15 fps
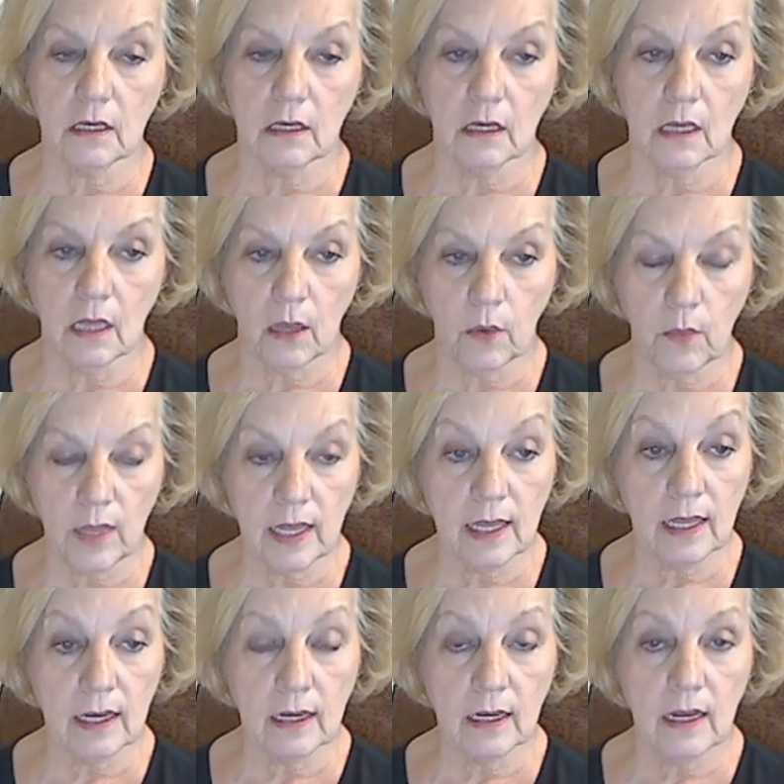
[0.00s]
It's
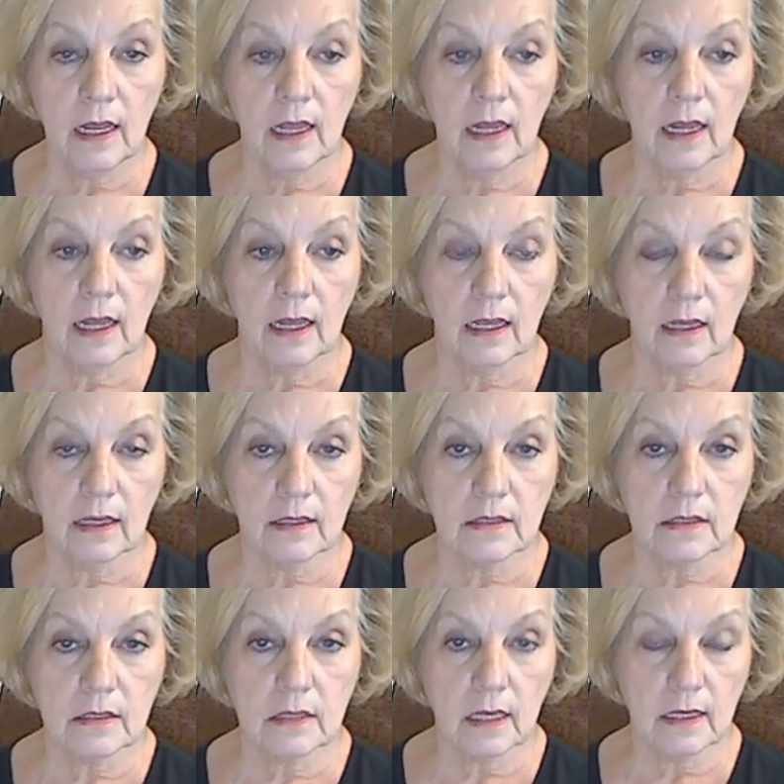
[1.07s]
also good to, your
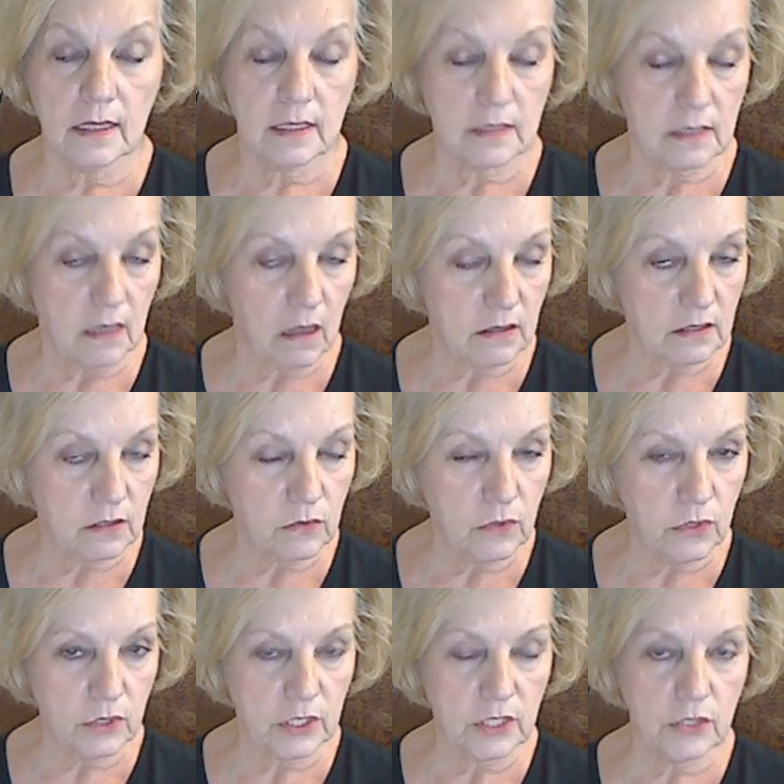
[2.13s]
coloring book is
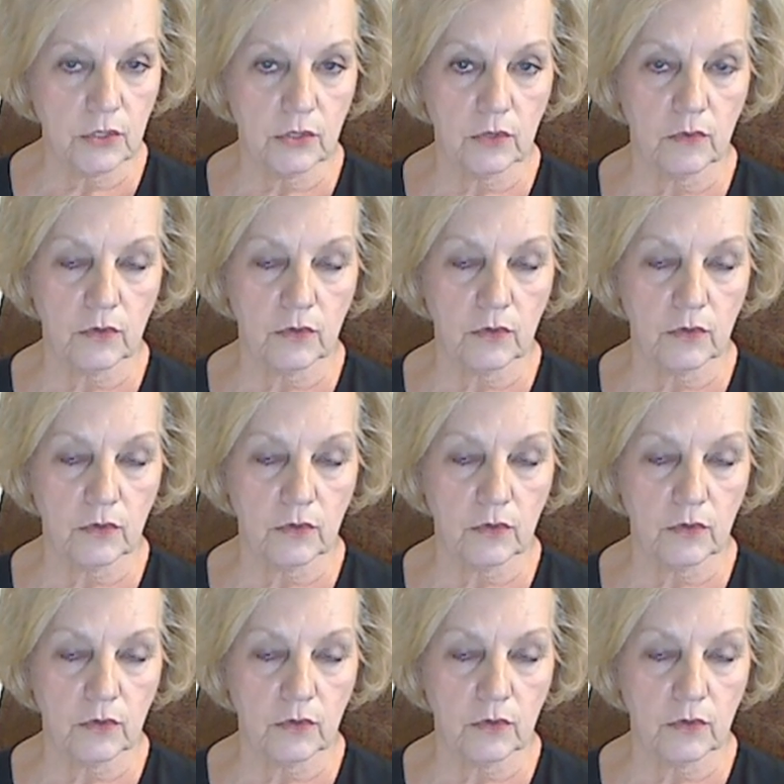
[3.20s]
excellent.